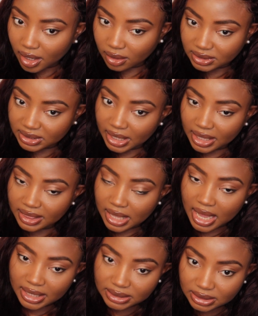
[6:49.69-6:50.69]
I'll take
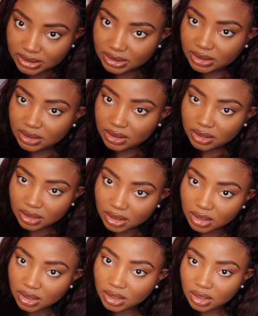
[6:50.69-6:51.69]
that
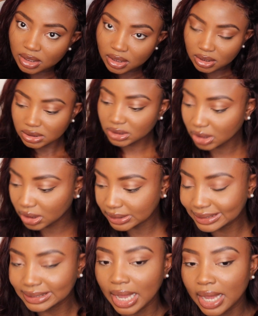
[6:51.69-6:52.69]
to the
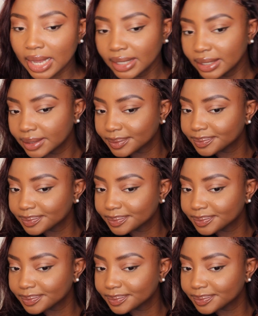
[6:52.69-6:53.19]
side